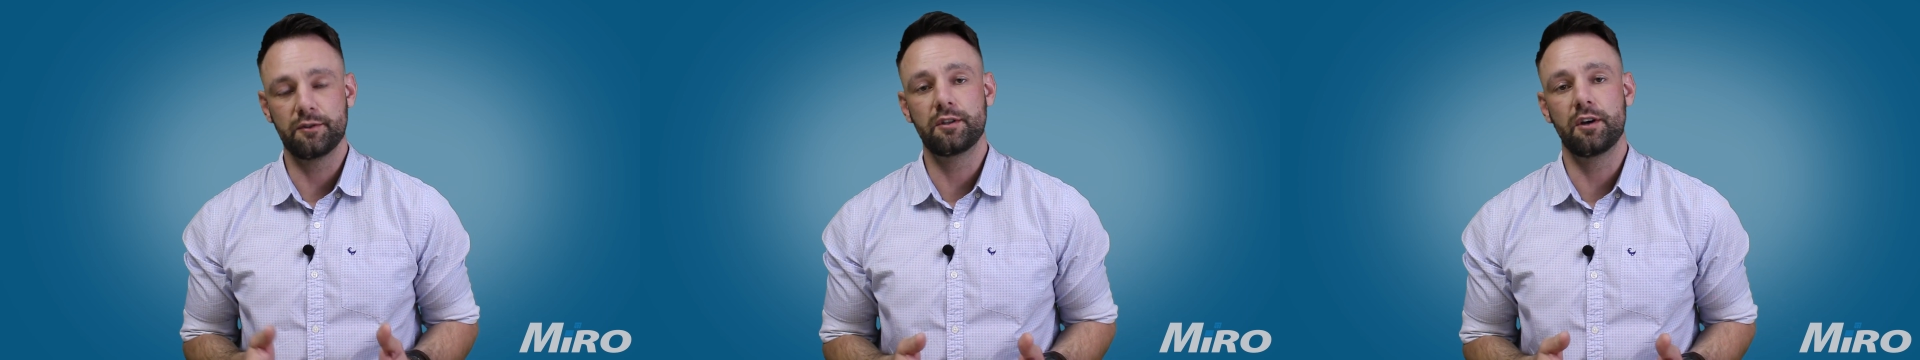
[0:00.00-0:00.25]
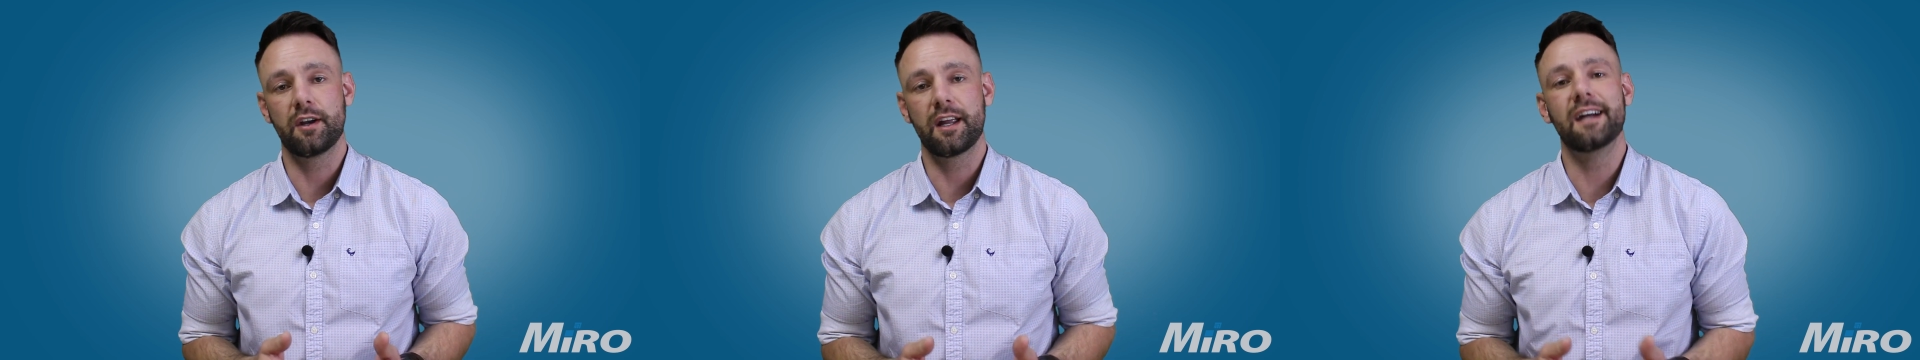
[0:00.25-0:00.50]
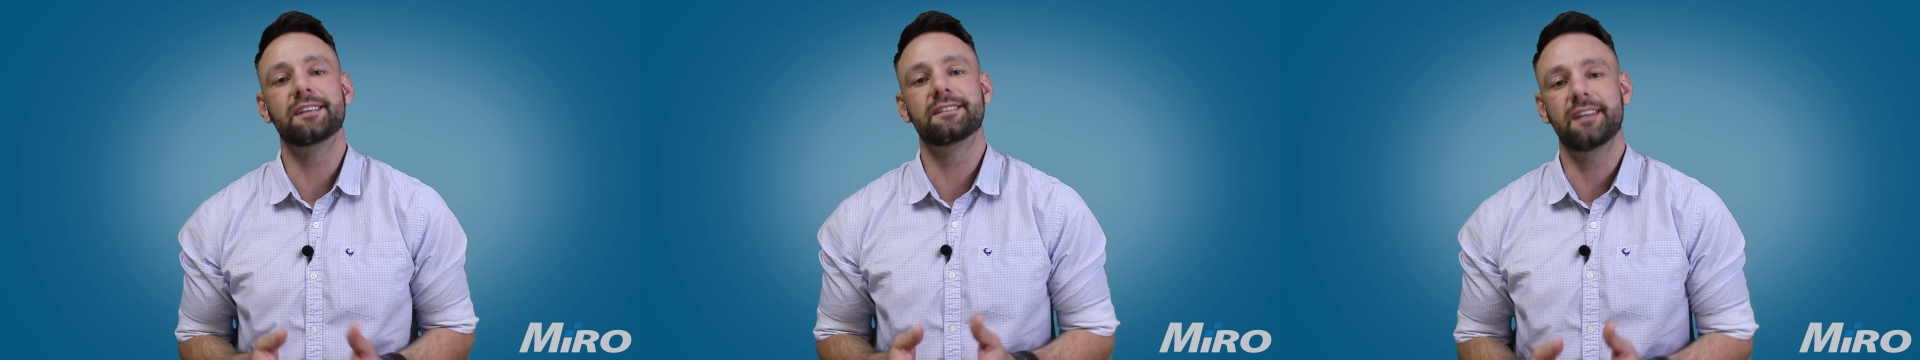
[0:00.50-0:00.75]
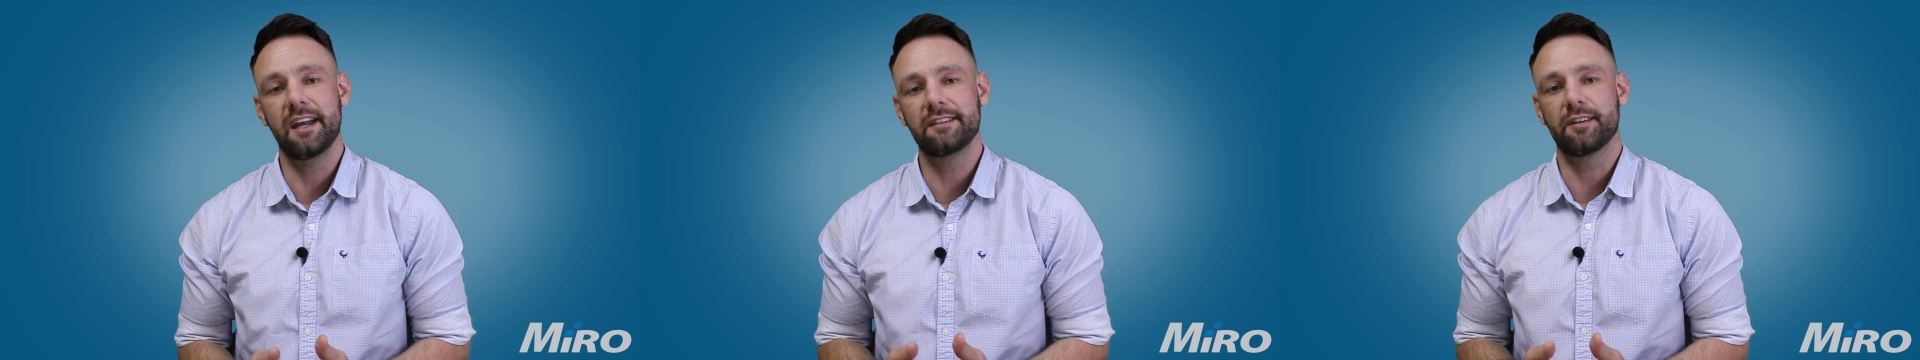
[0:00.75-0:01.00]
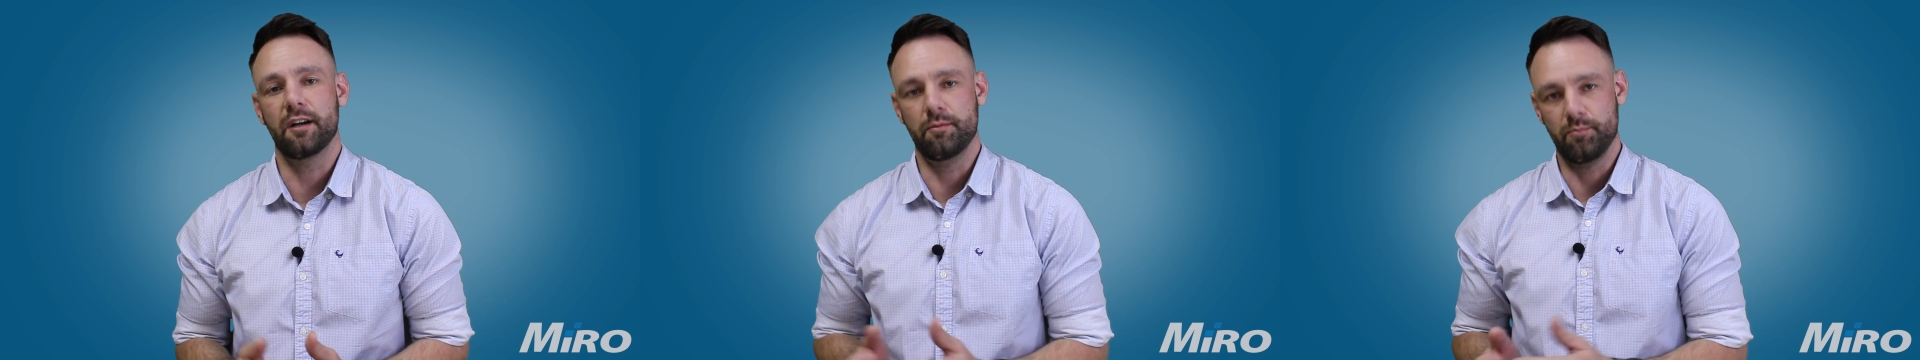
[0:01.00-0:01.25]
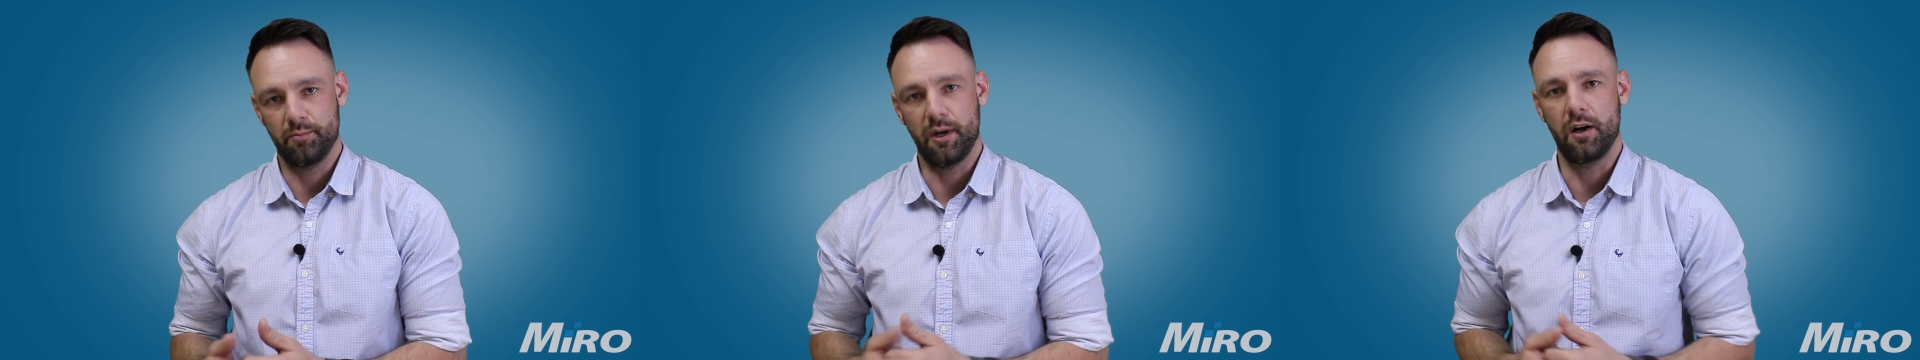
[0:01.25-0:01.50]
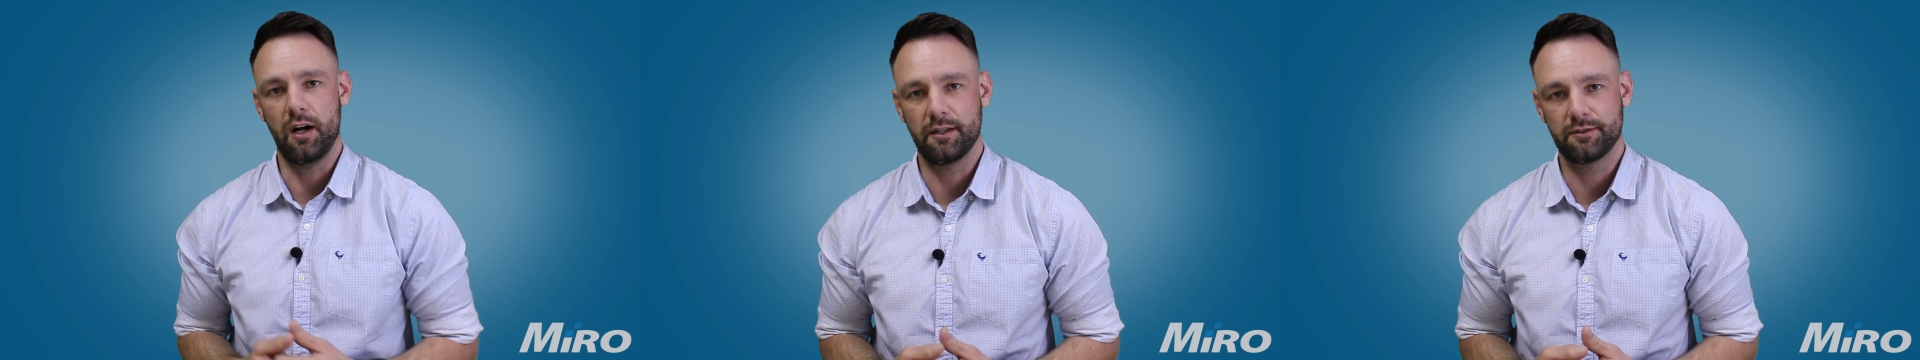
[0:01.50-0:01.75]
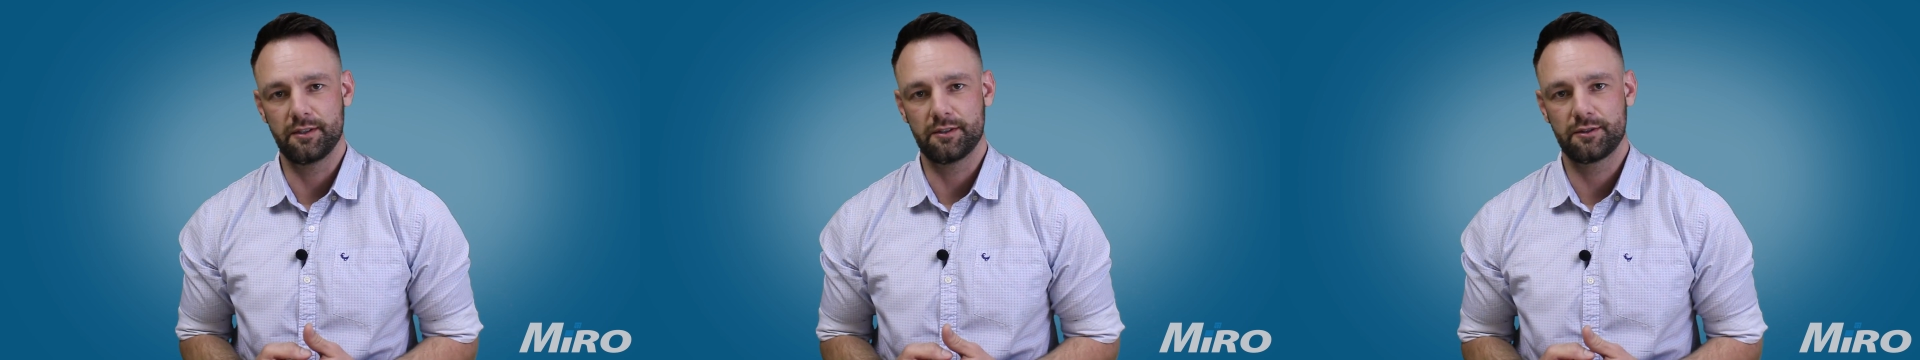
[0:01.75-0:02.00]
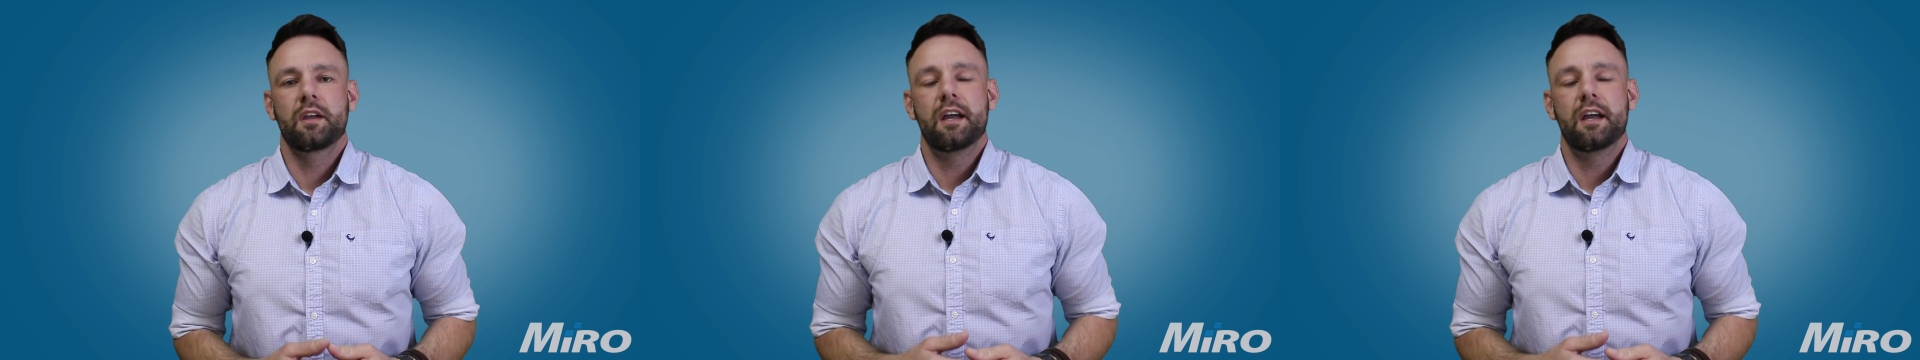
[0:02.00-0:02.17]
during a daytime power outage.